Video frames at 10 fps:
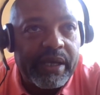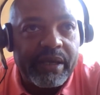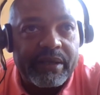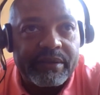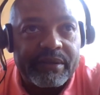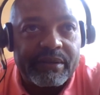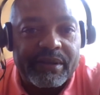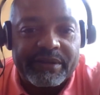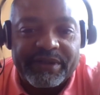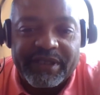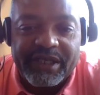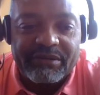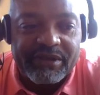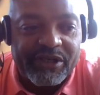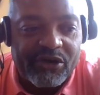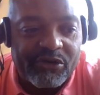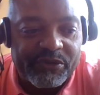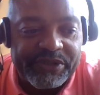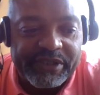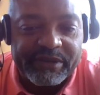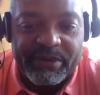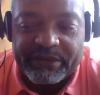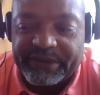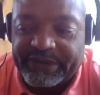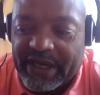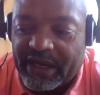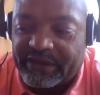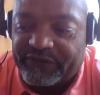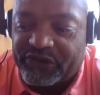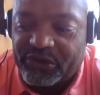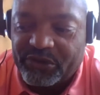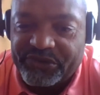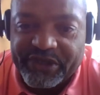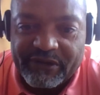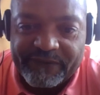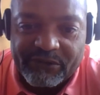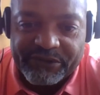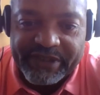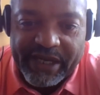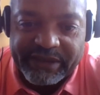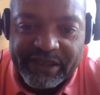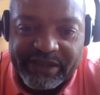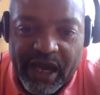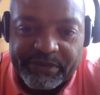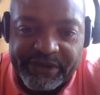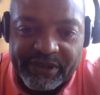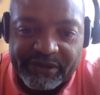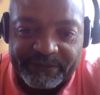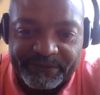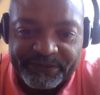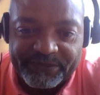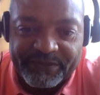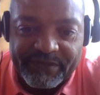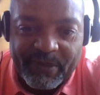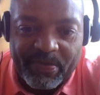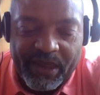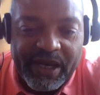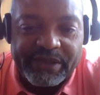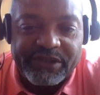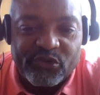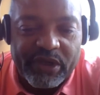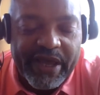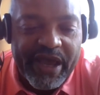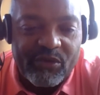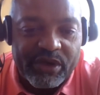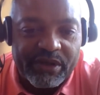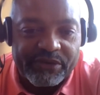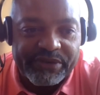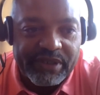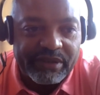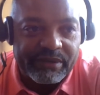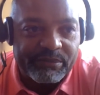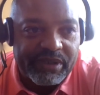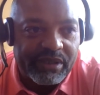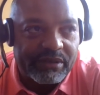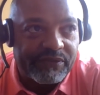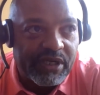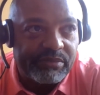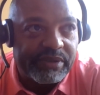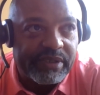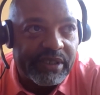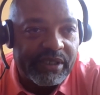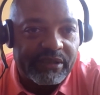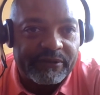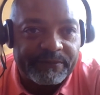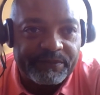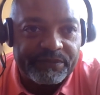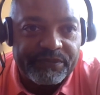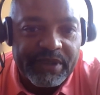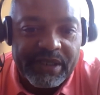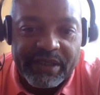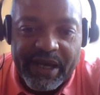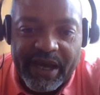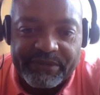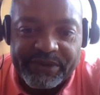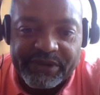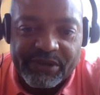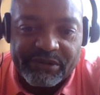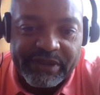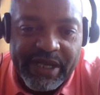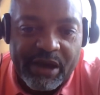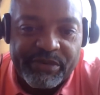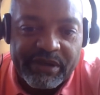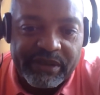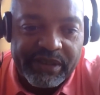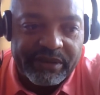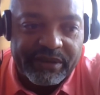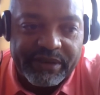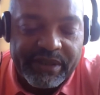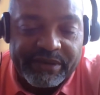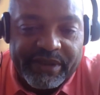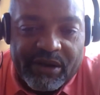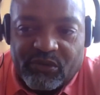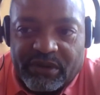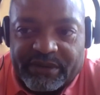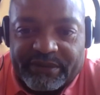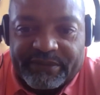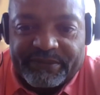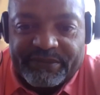And uh, the kilo of gold sits about the size of two cell phones stacked on top of each other. Mm-hmm. And I just want to have one of those things. And because of WCL and the IMC token, I'll be able to get the things that I want.